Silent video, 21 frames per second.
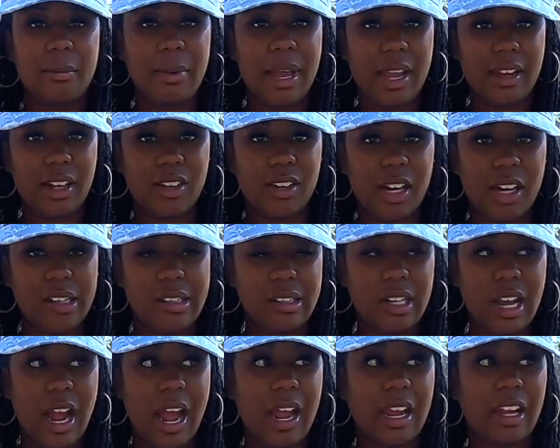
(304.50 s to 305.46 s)
in the
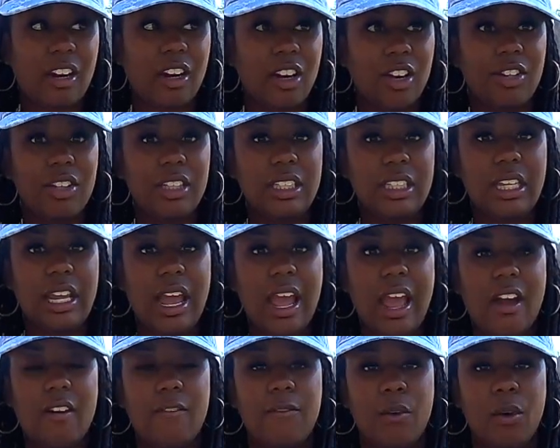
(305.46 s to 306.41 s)
background. I currently
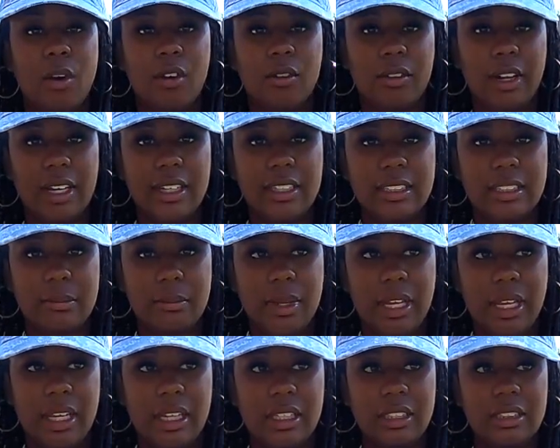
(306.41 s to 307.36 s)
have 4 raised
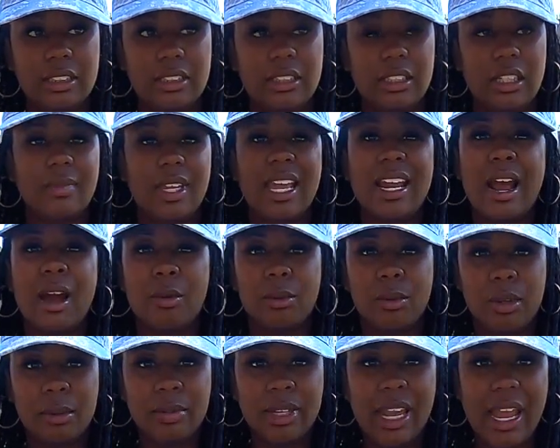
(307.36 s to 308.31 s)
beds, and I
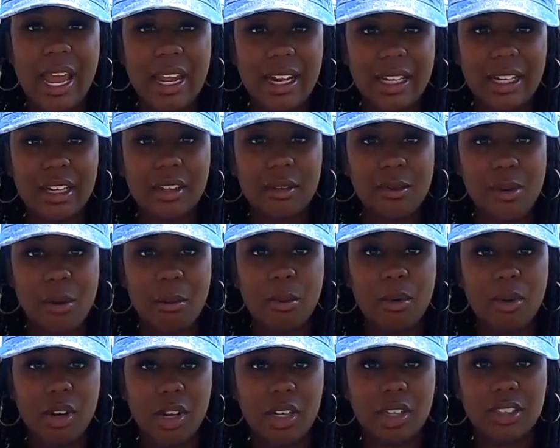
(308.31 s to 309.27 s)
will be adding one
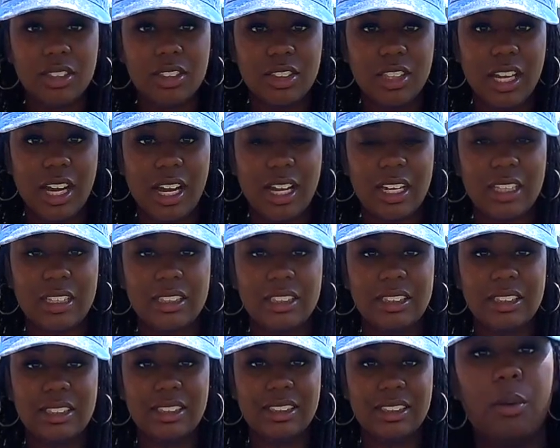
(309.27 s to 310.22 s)
more, you guys.
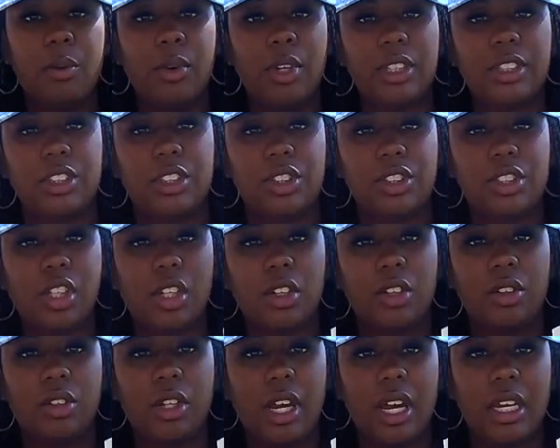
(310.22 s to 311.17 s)
wanted to show
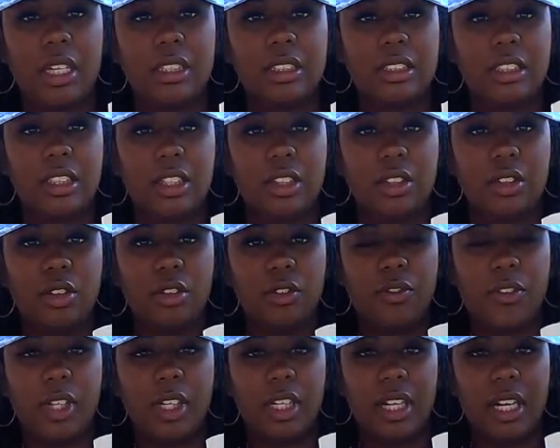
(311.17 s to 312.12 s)
you guys the new
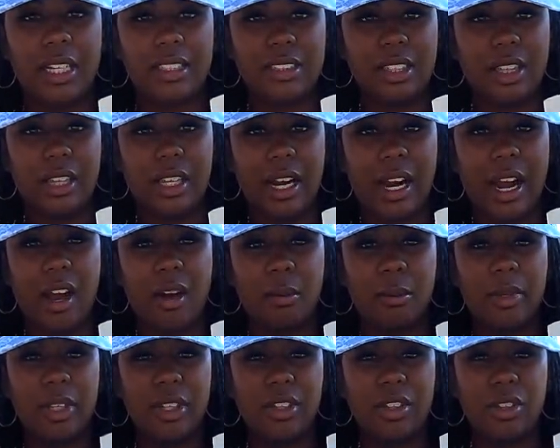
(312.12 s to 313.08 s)
fertilizer that I'll
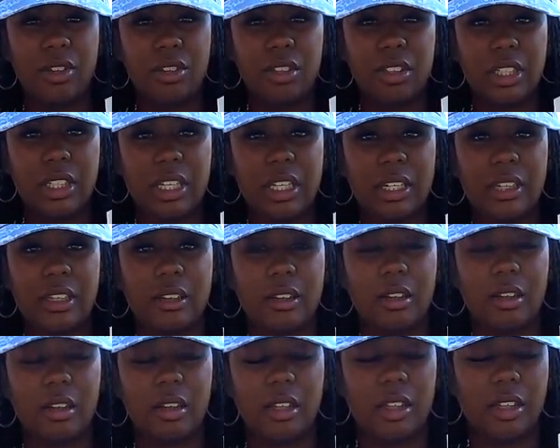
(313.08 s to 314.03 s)
be using in
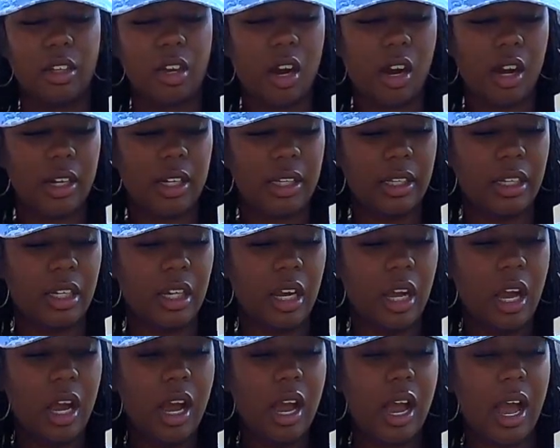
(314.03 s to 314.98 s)
the garden.
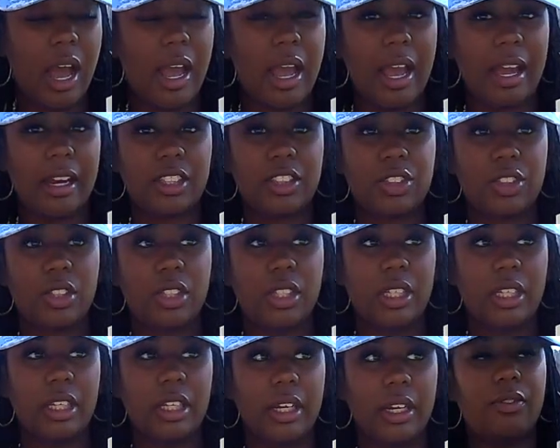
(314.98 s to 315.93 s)
I
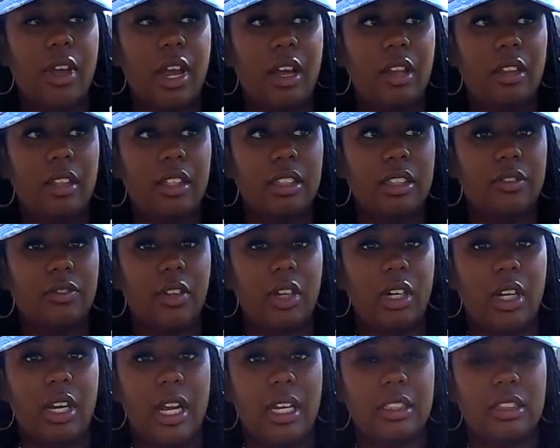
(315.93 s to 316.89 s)
actually found this
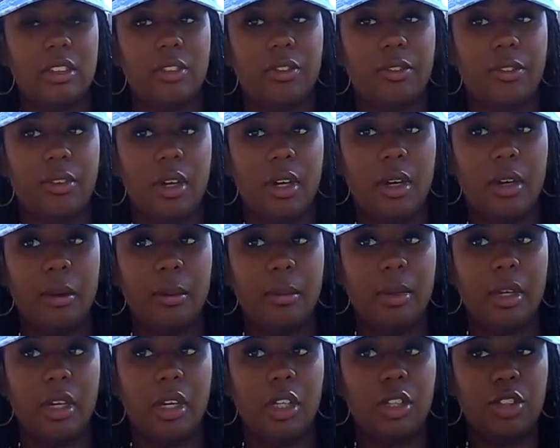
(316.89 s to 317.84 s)
fertilizer from
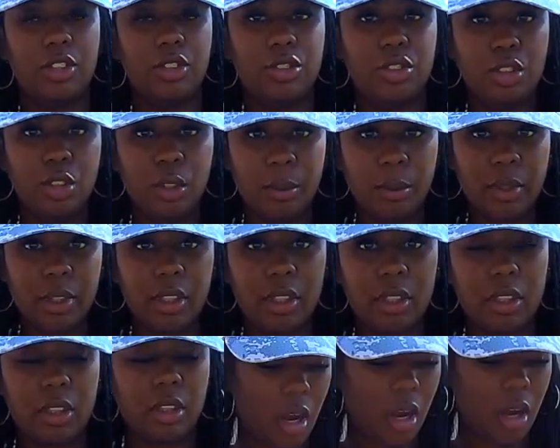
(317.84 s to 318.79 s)
a
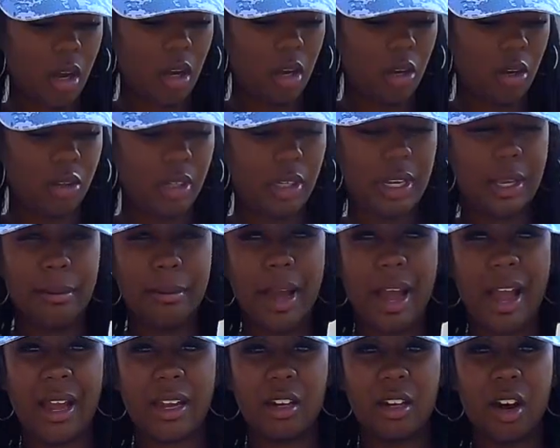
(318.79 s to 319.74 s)
YouTuber called
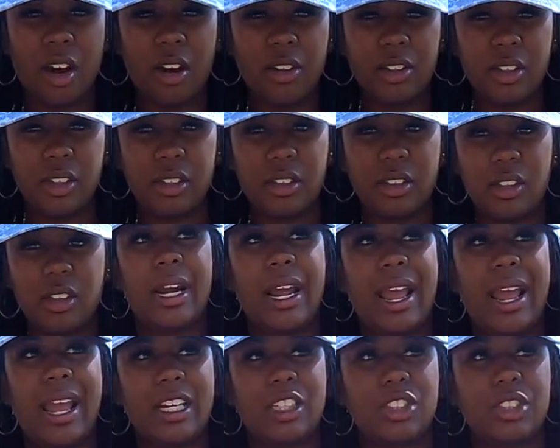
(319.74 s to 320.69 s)
M.I. Gardener, but I
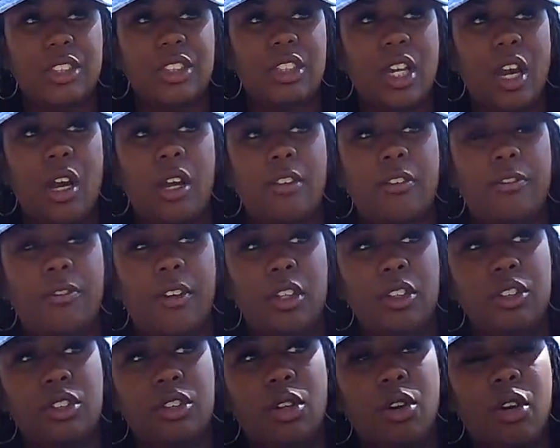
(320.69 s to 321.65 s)
actually saw it
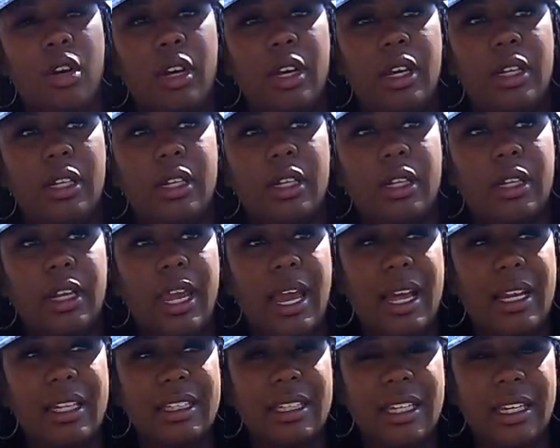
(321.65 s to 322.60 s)
first on
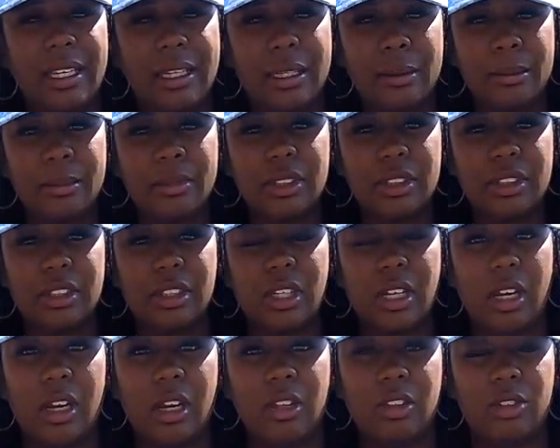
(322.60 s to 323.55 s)
Callie Kim's
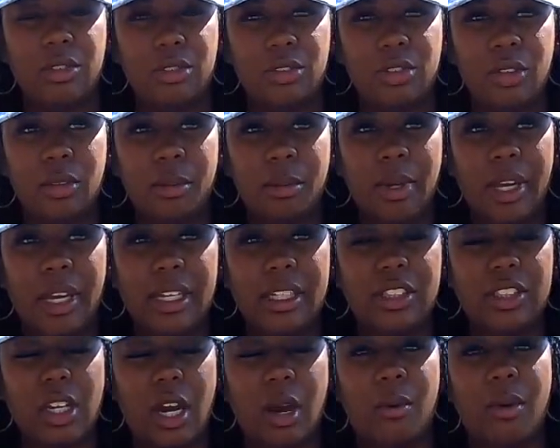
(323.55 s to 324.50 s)
YouTube
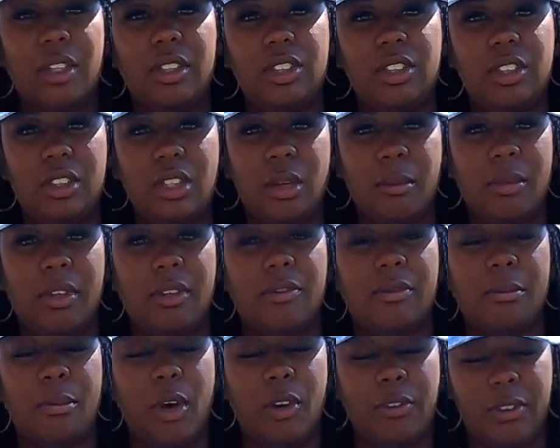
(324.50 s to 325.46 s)
page. I watched some of
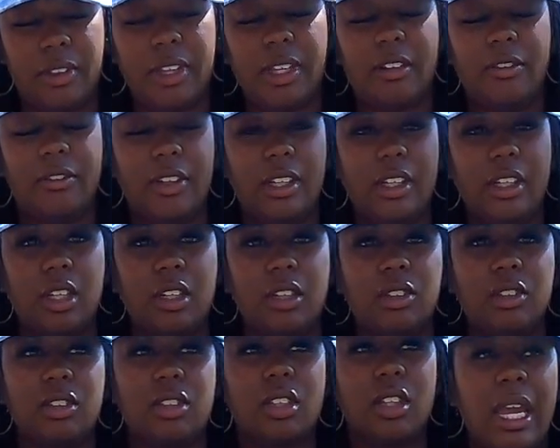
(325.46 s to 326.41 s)
both of their
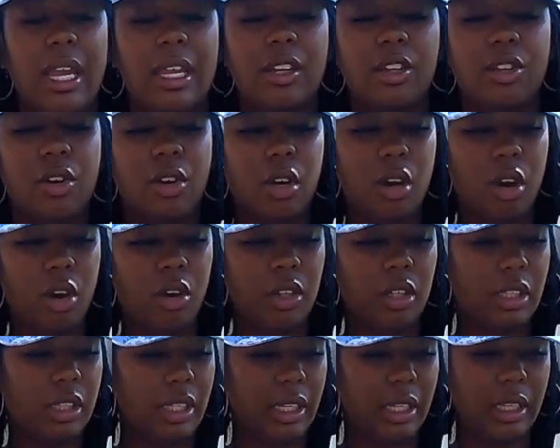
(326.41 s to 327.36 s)
videos, and you can
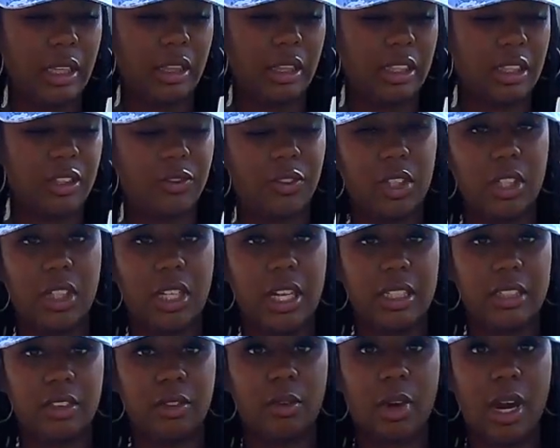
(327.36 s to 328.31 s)
only get this
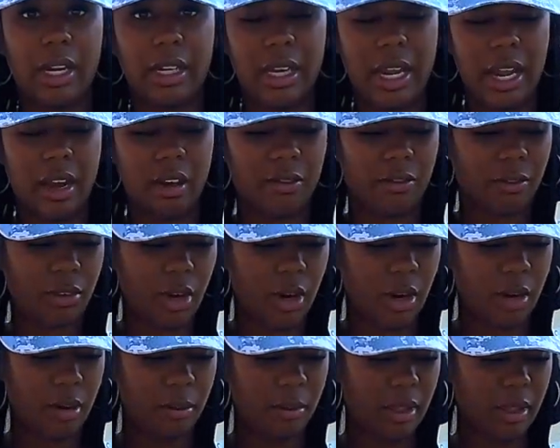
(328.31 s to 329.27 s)
fertilizer right now
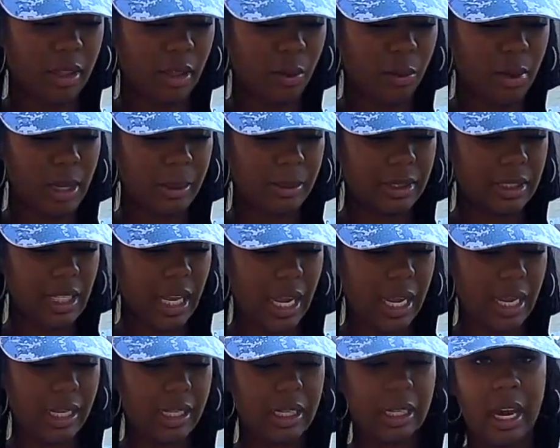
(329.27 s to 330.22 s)
from the
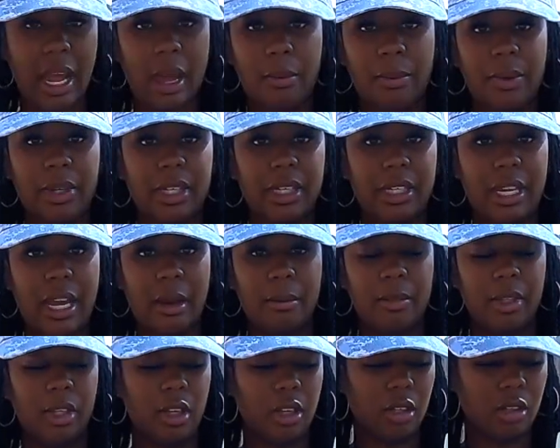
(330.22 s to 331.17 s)
website, and I'll put it down
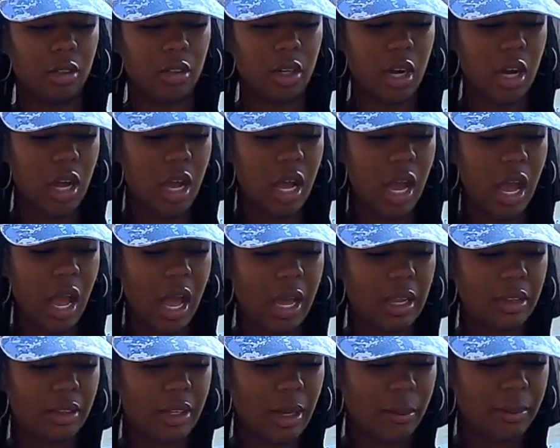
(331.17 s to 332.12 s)
below,
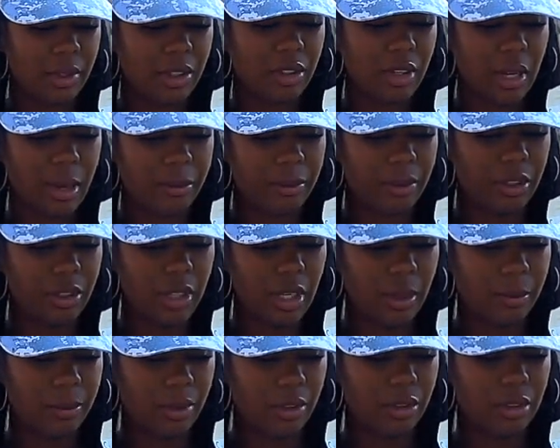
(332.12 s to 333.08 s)

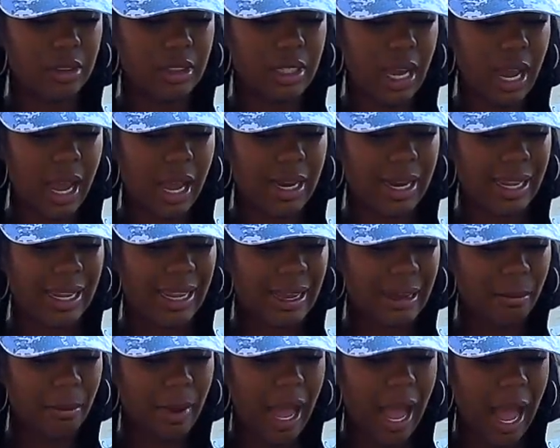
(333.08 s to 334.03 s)

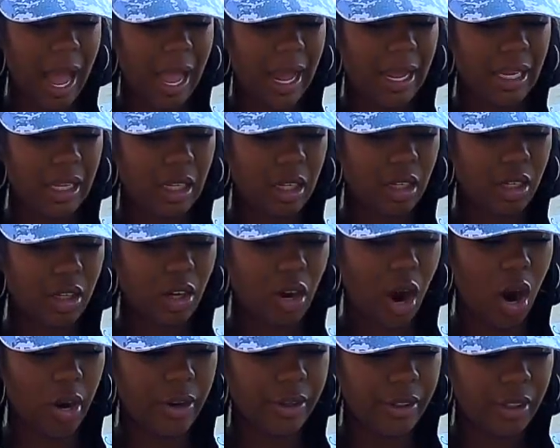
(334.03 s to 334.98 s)

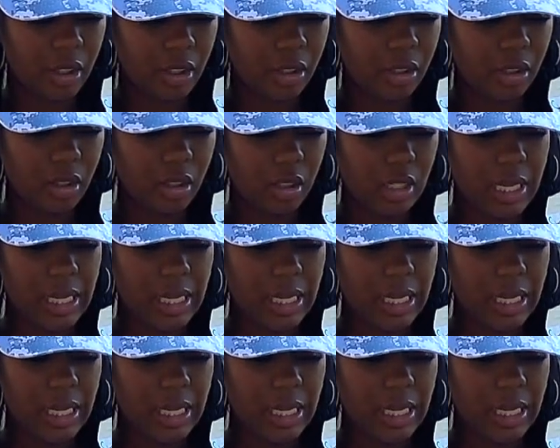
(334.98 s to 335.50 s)
www.migardener.com.